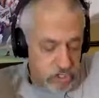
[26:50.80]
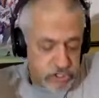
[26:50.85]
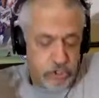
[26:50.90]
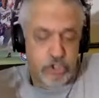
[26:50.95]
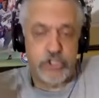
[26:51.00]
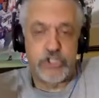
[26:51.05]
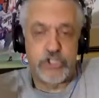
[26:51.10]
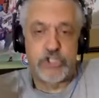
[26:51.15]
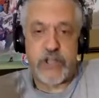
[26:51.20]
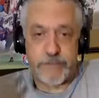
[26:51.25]
course
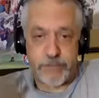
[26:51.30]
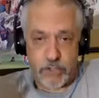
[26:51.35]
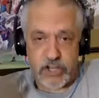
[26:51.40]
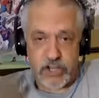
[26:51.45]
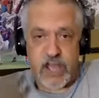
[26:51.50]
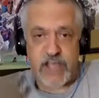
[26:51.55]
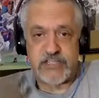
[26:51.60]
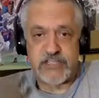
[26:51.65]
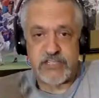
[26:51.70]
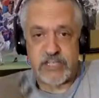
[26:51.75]
it could
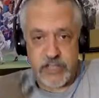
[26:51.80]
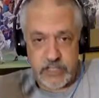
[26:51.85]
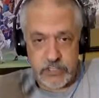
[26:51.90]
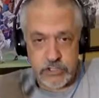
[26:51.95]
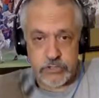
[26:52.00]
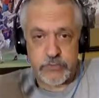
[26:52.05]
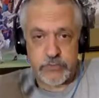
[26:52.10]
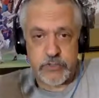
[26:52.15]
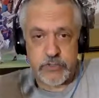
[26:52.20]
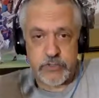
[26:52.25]
jeopardize an
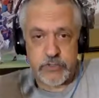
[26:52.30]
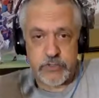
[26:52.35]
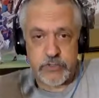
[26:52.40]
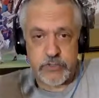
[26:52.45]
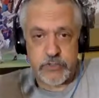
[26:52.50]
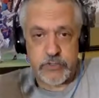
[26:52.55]
injury.